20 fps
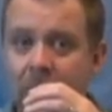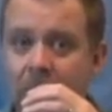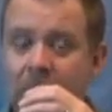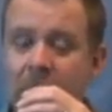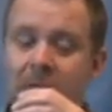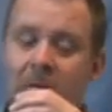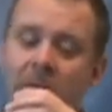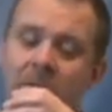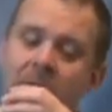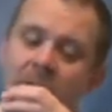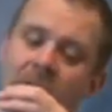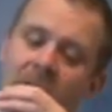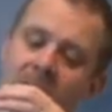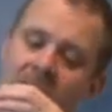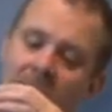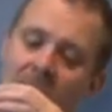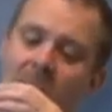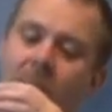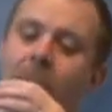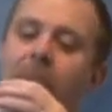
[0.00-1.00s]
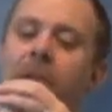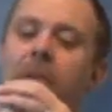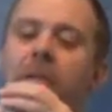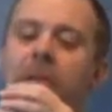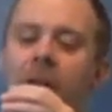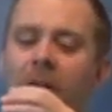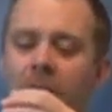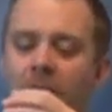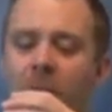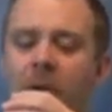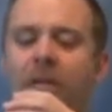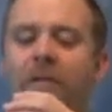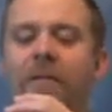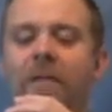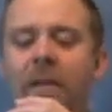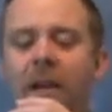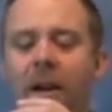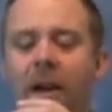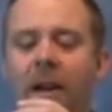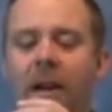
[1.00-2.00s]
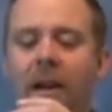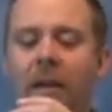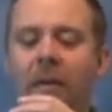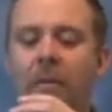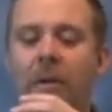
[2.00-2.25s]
So they're slopping around when you're flying,